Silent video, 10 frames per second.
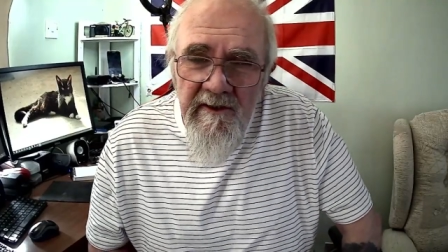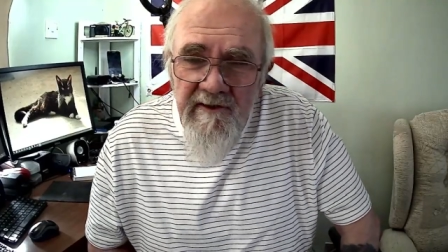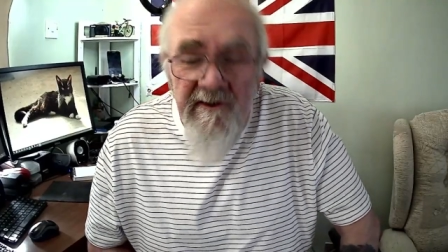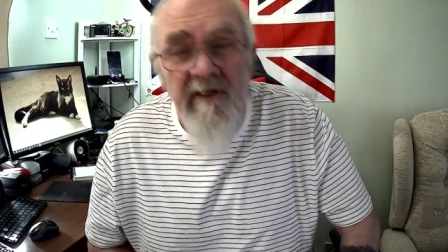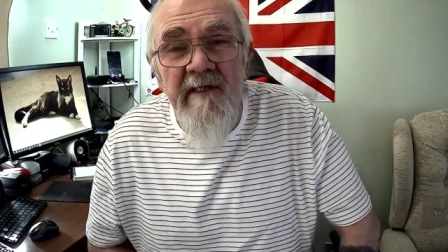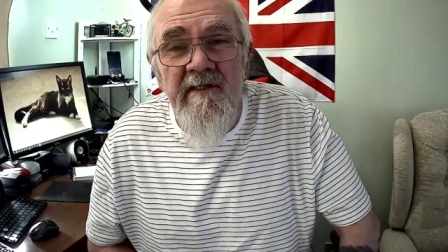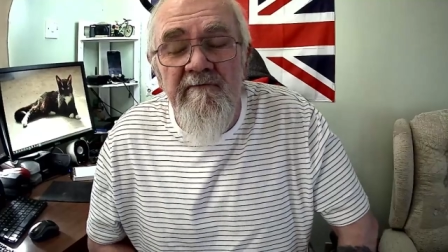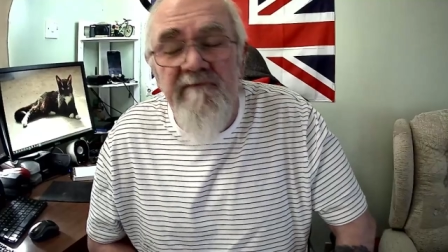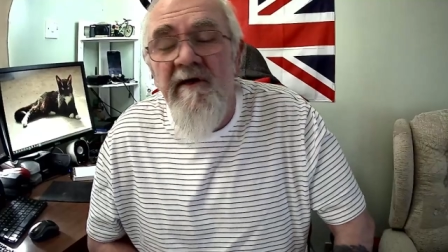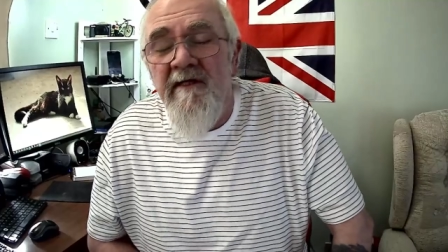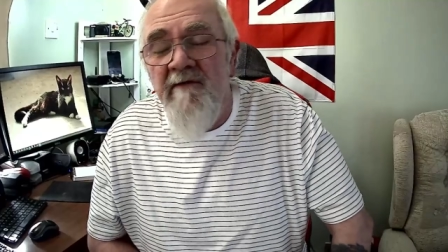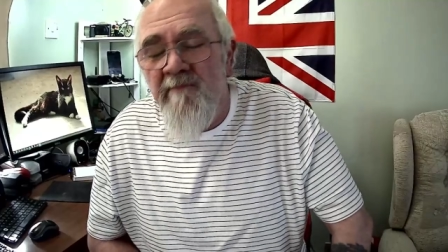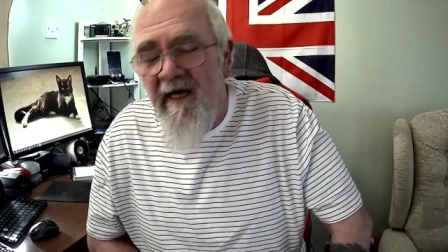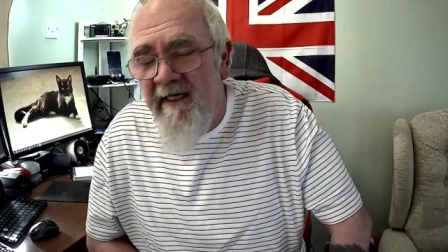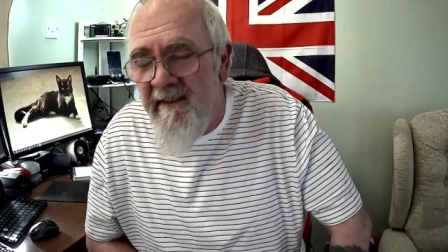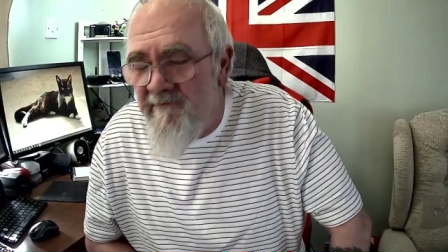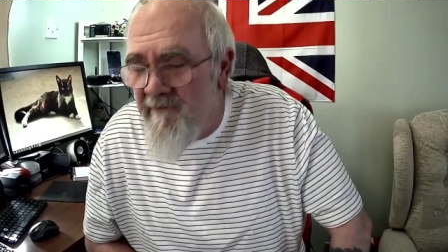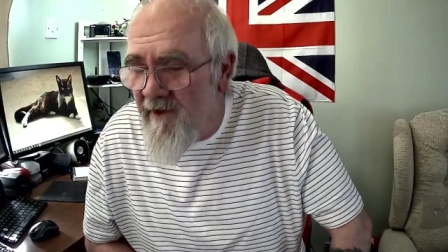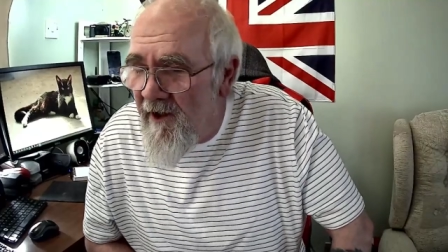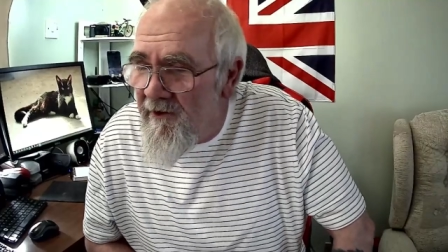so he can fucking pay
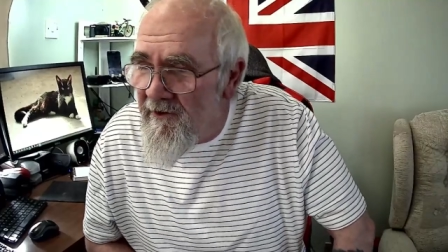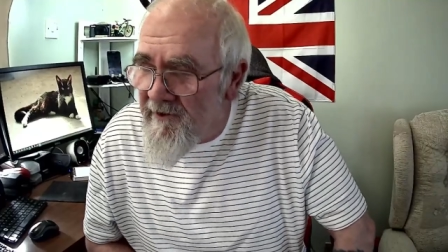for other